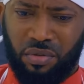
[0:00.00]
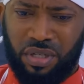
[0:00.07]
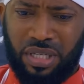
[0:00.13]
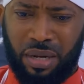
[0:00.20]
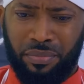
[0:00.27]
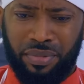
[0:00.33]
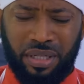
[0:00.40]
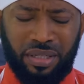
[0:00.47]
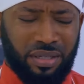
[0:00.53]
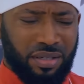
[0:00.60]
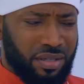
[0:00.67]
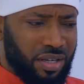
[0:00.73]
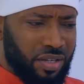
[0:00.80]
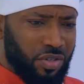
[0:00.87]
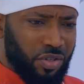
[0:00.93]
What's happening
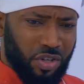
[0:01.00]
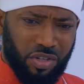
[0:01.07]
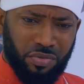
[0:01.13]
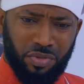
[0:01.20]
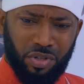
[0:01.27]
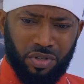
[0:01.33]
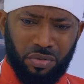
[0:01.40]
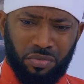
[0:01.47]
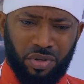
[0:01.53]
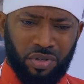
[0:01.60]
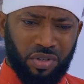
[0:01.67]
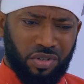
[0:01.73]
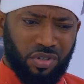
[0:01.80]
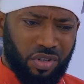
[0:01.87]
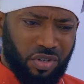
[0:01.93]
these days, you just meet
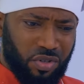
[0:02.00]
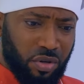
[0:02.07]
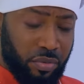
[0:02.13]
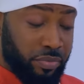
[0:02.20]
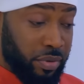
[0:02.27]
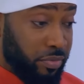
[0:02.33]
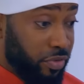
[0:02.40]
somebody, you just jump.